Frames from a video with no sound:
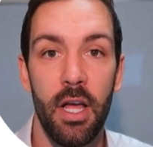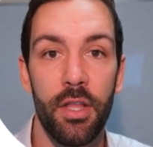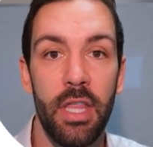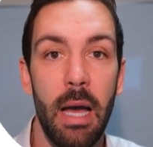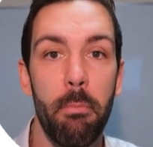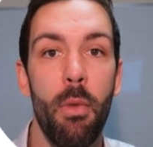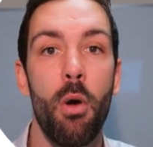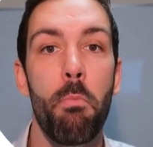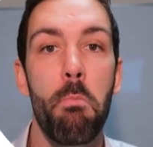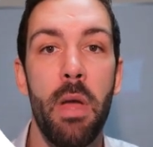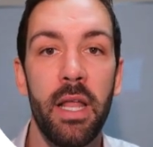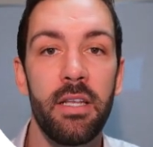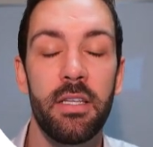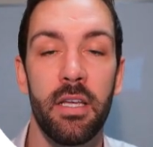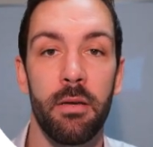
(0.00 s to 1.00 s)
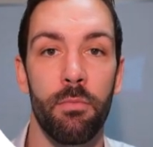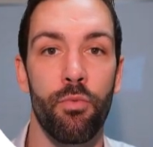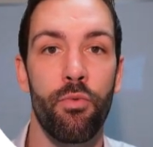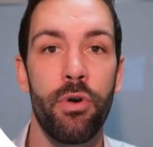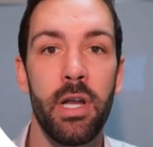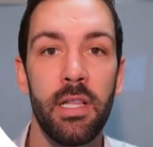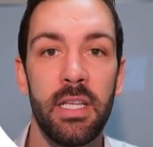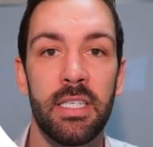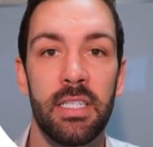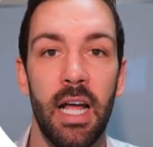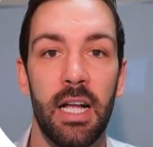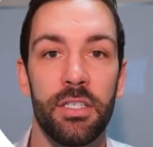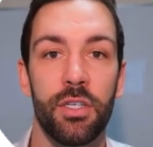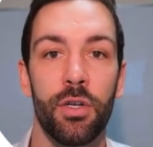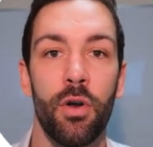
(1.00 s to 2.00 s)
That momentum really
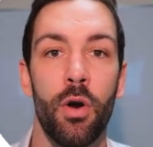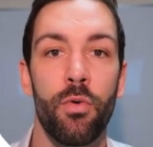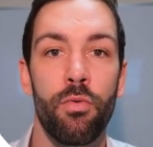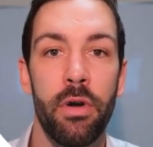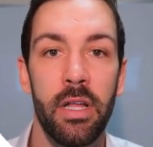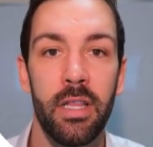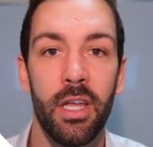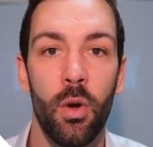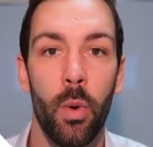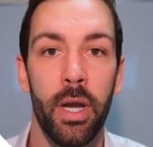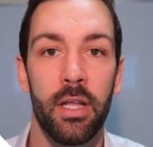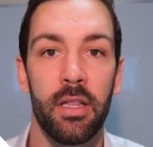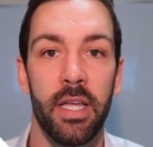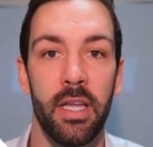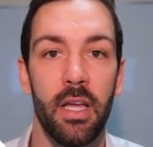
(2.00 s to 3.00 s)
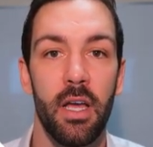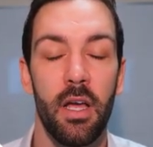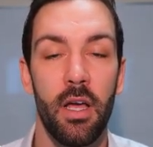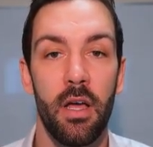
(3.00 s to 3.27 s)
starts to go really quickly.